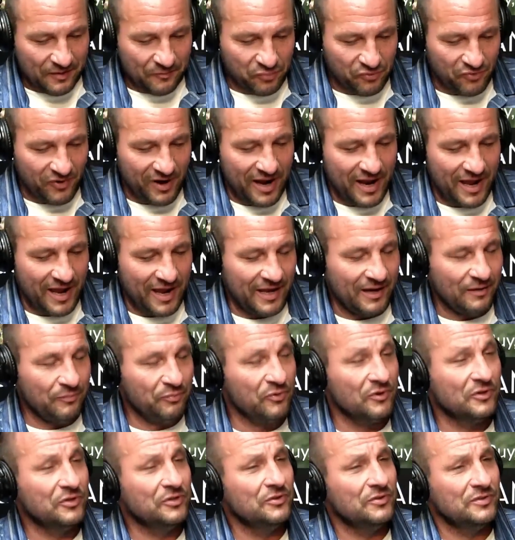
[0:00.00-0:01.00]
Bragg
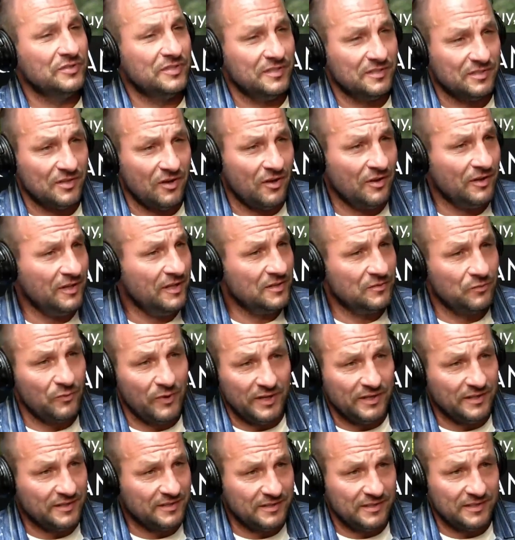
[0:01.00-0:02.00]
produces all these
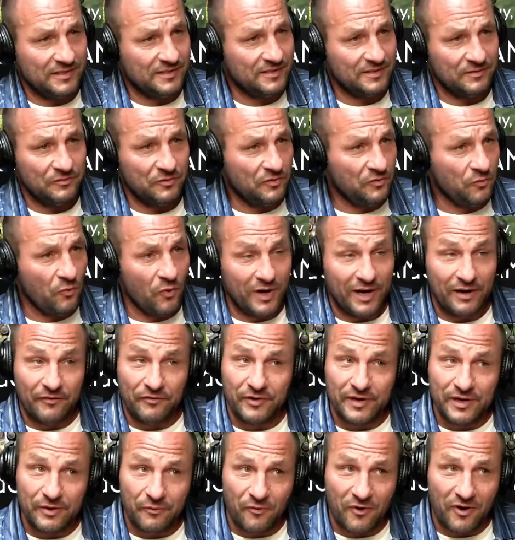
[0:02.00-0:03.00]
witnesses
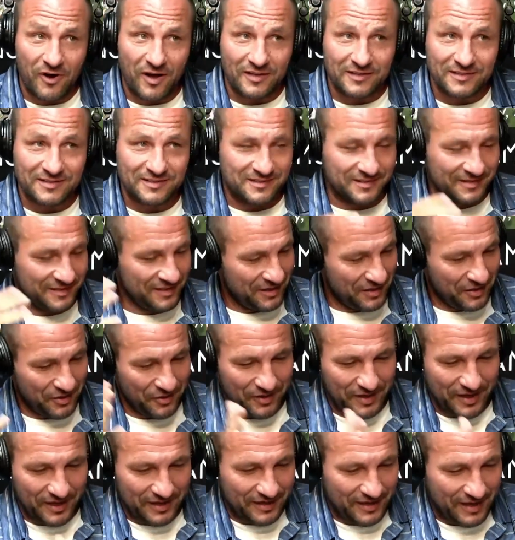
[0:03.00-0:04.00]
whatever he wants, right. you know,
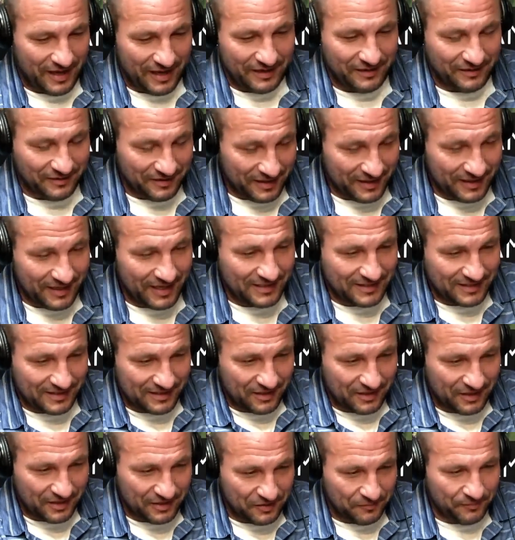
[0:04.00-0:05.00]
and then he gets
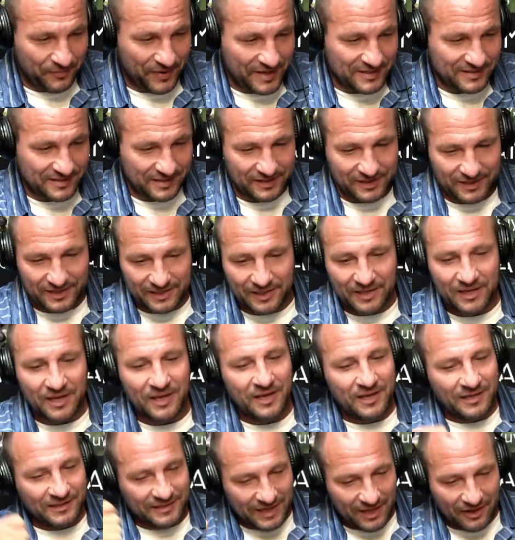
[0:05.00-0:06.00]
to basically
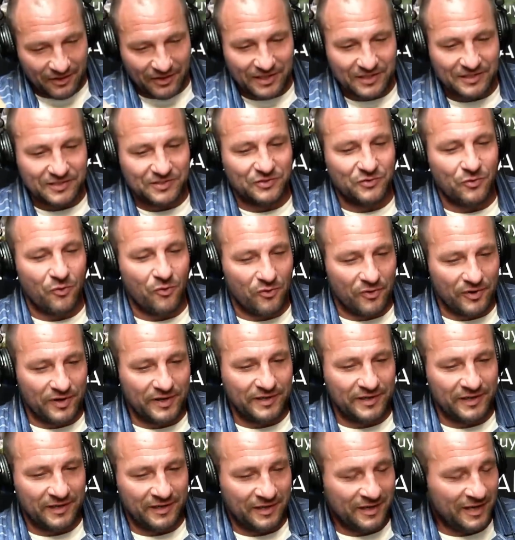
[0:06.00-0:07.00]
tell his
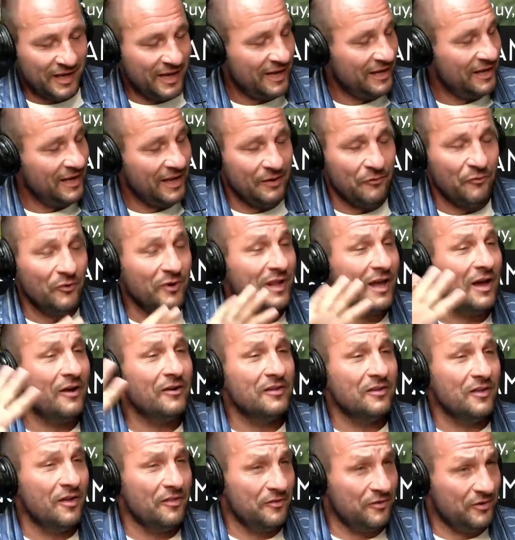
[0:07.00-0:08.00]
story and, and without
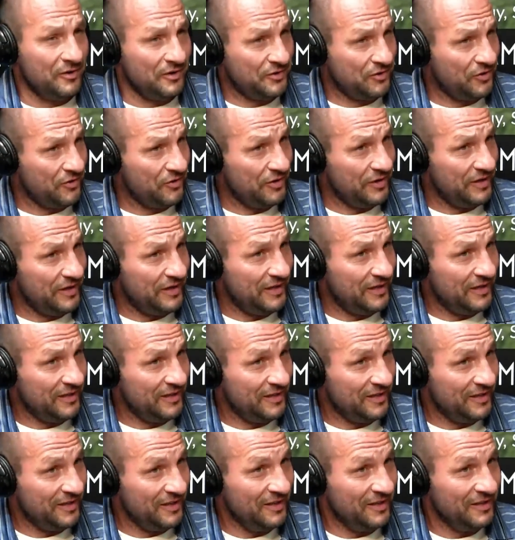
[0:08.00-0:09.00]
another attorney
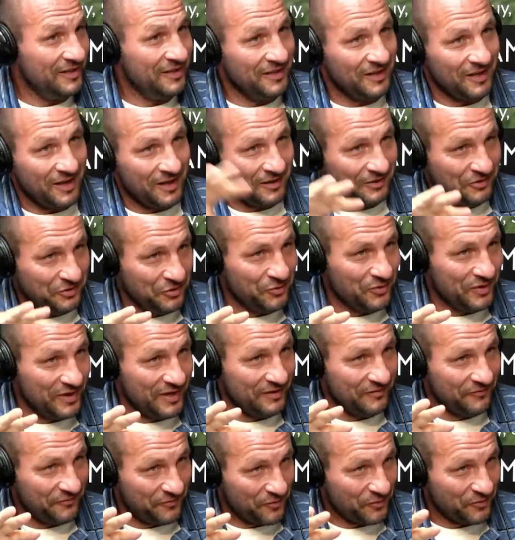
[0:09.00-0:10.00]
yeah. uh, uh doing
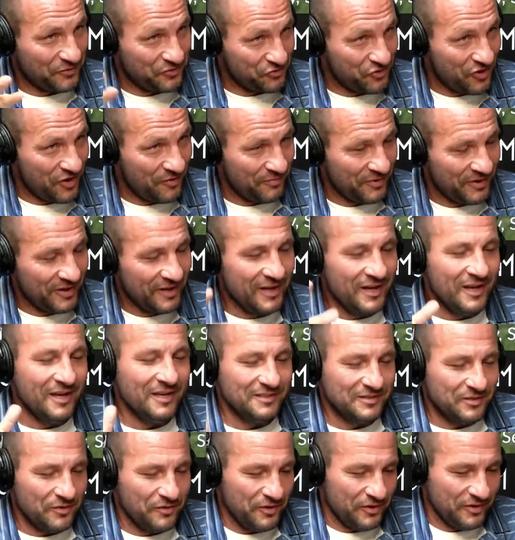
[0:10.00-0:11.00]
it for Trump.
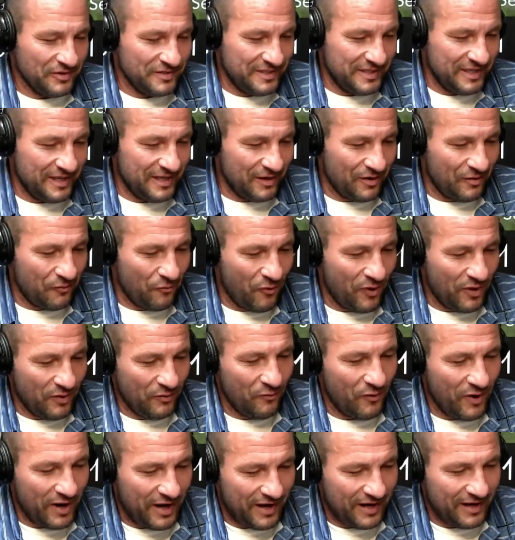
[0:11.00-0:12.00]
So they're seeing a
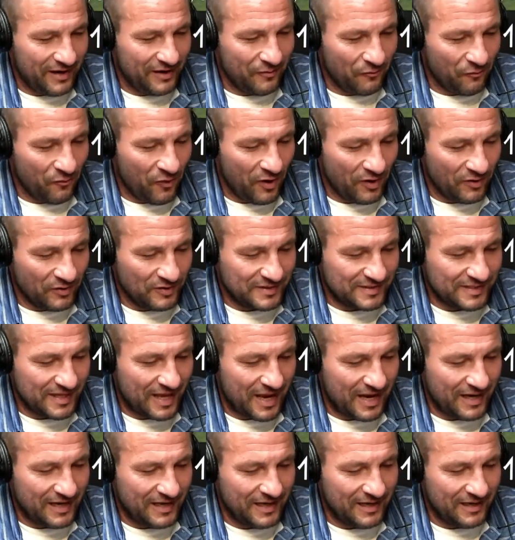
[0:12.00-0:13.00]
one-way,
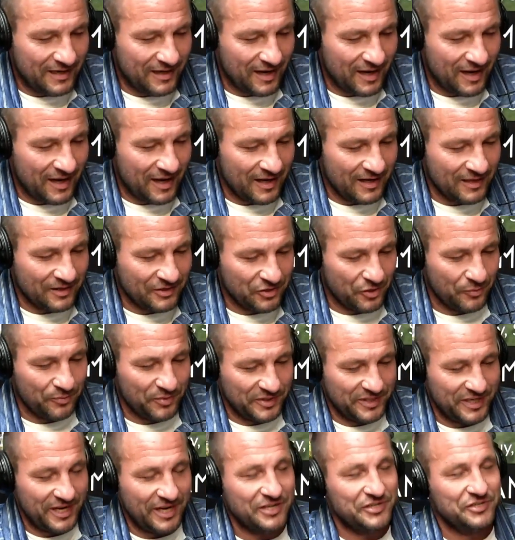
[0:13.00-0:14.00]
one-sided uh,
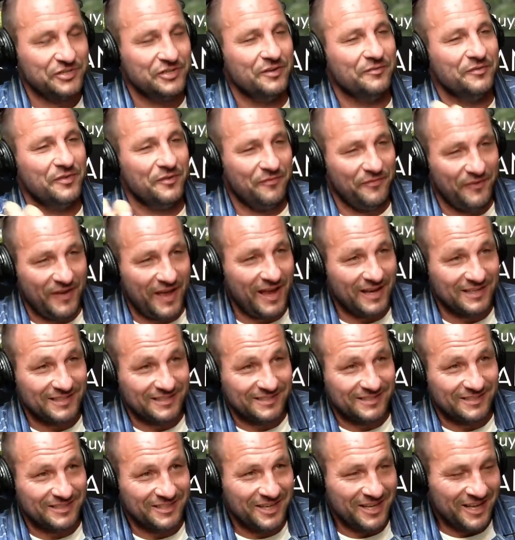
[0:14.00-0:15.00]
interpretation of the
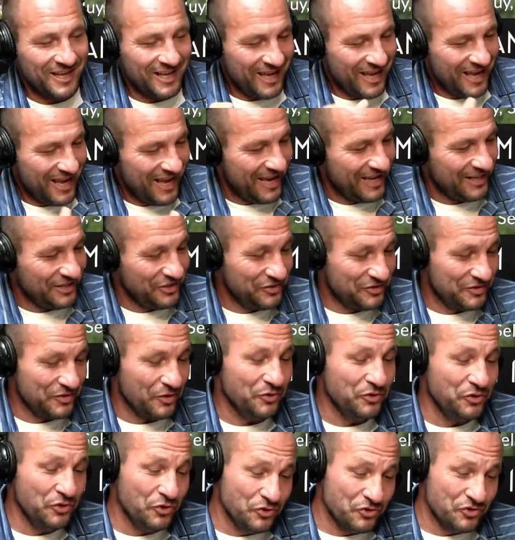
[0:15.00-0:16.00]
facts, right? And so
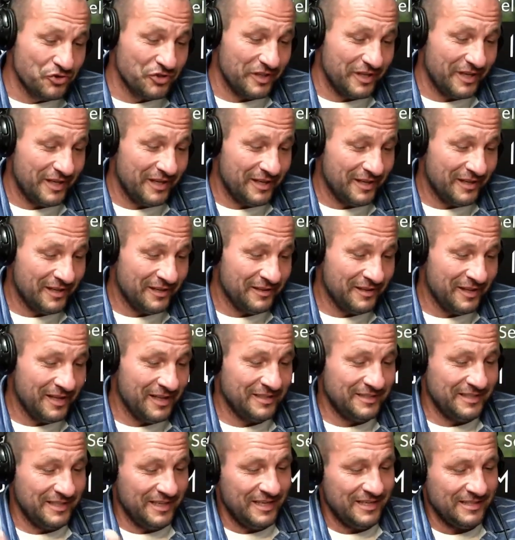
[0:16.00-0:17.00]
usually
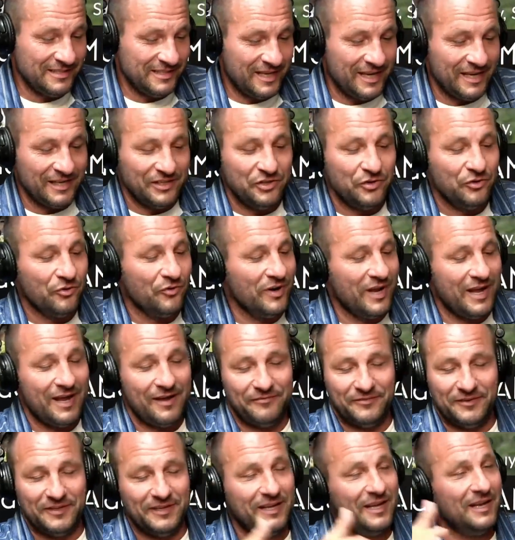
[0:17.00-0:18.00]
it's easy, and you don't
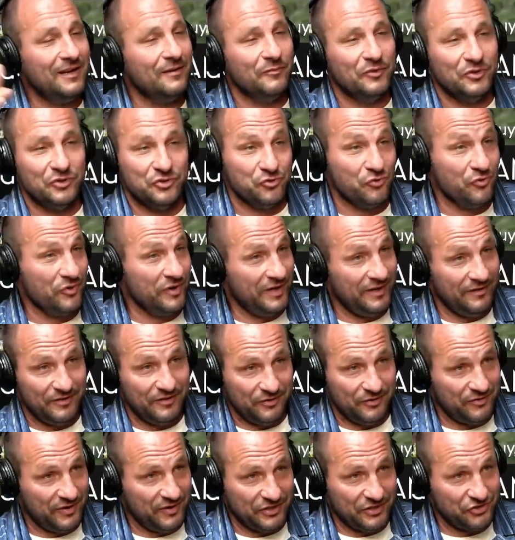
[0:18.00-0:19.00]
have to get a majority of the
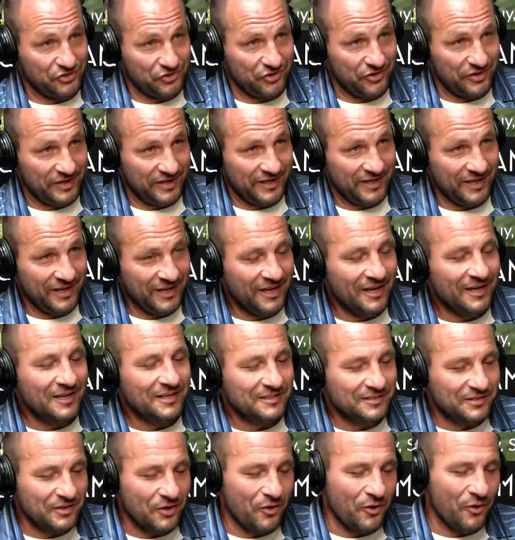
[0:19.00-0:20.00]
grand jury,
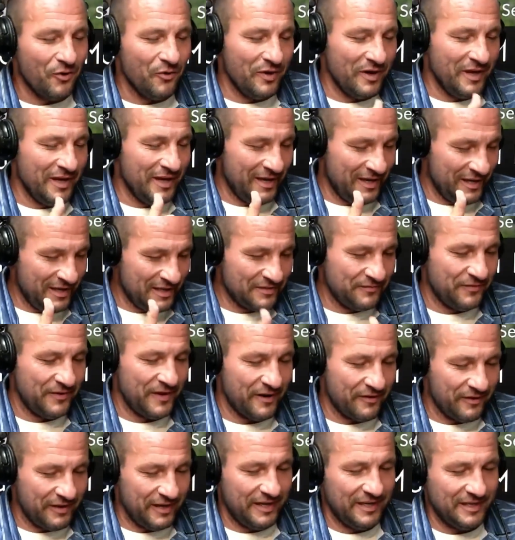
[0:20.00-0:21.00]
right? So it is
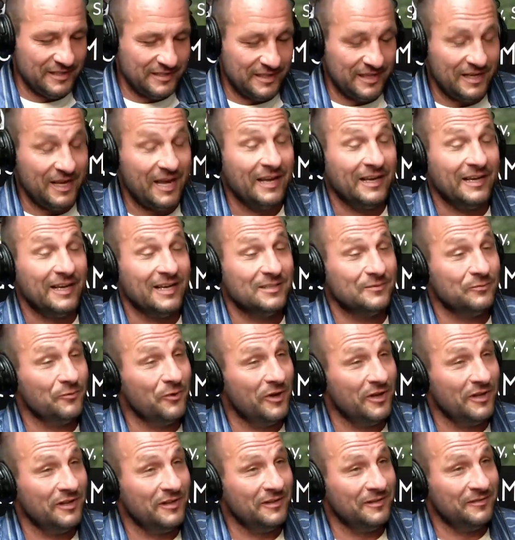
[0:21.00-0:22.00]
very easy. And guess
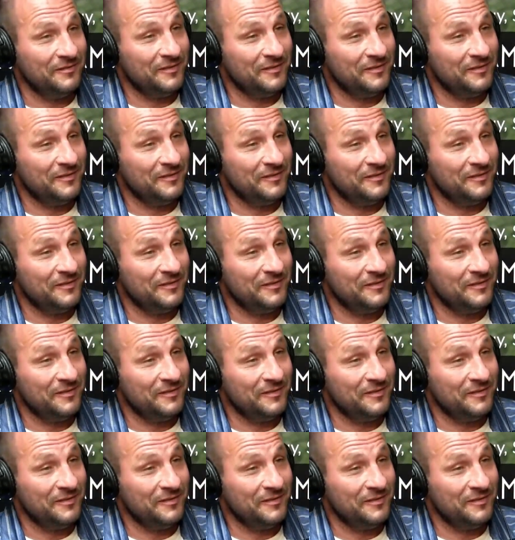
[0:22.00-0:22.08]
what?